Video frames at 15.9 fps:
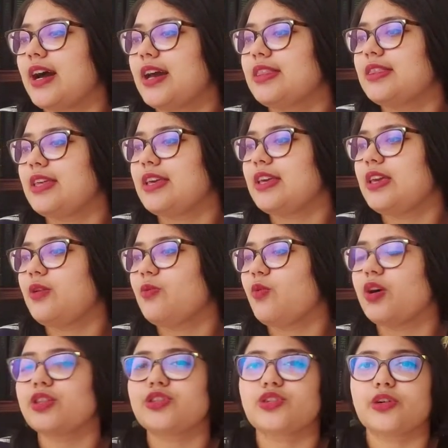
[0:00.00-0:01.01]
I think he
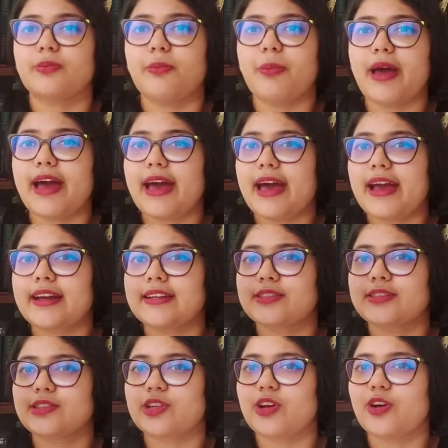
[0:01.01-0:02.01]
wants her
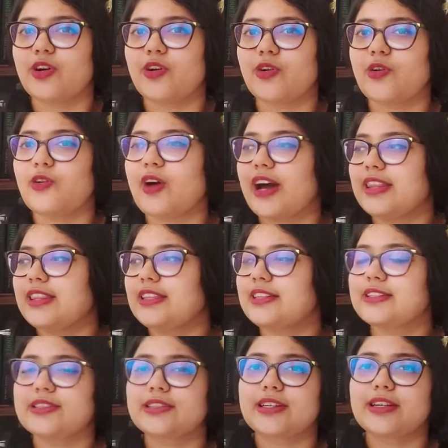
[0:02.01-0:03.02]
back, so I
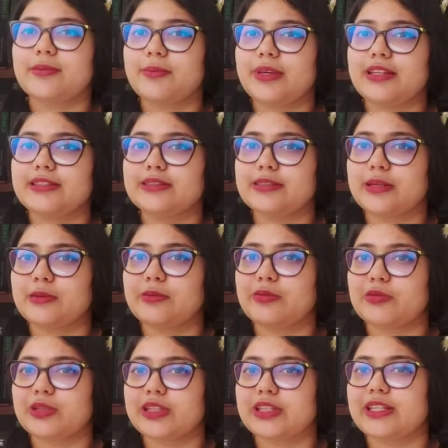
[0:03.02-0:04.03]
think there's gonna be
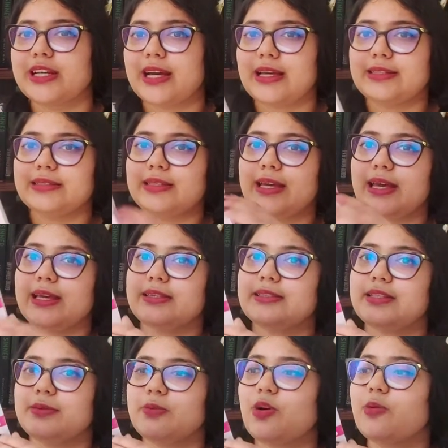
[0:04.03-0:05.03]
some really nice
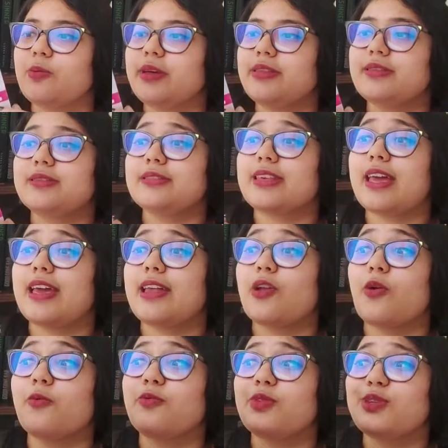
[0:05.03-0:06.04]
angsty moments
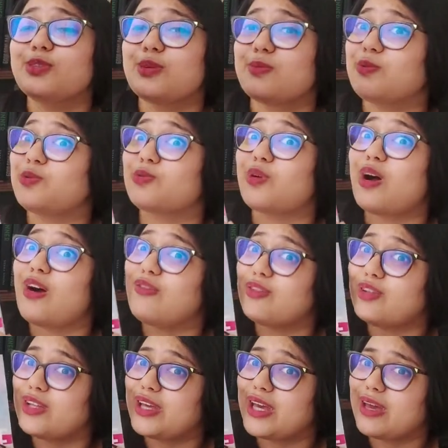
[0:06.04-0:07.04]
and hopefully some
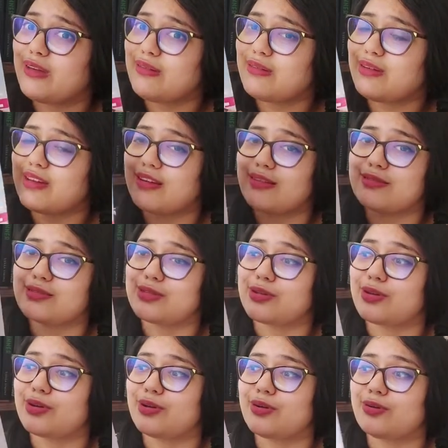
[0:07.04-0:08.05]
groveling, because, you
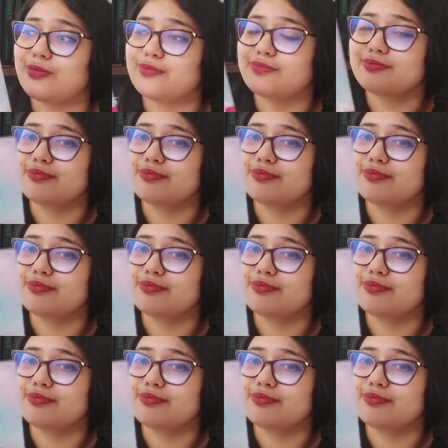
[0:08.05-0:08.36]
know,